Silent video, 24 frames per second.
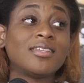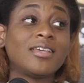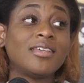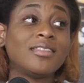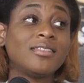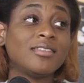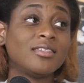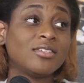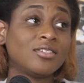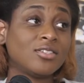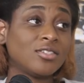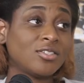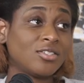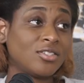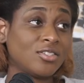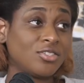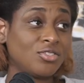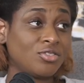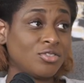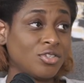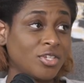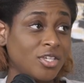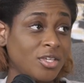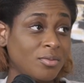and this is the
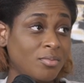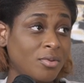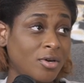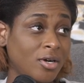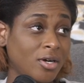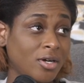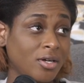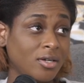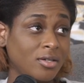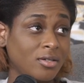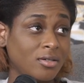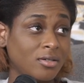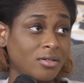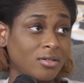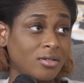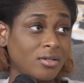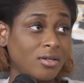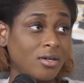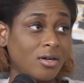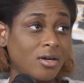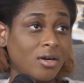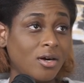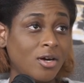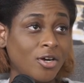tricky part.
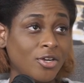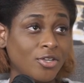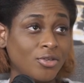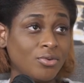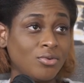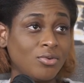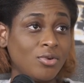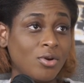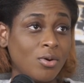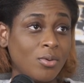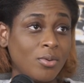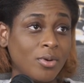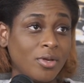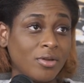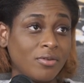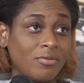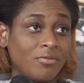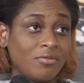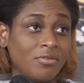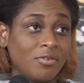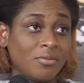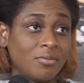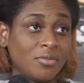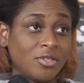Are you going
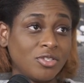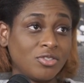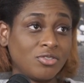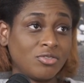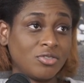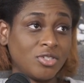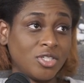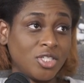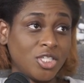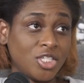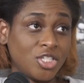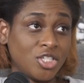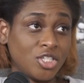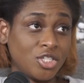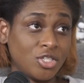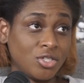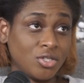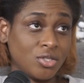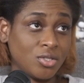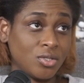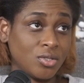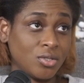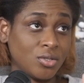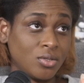from the
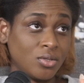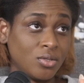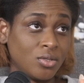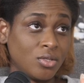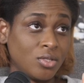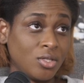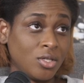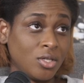traditional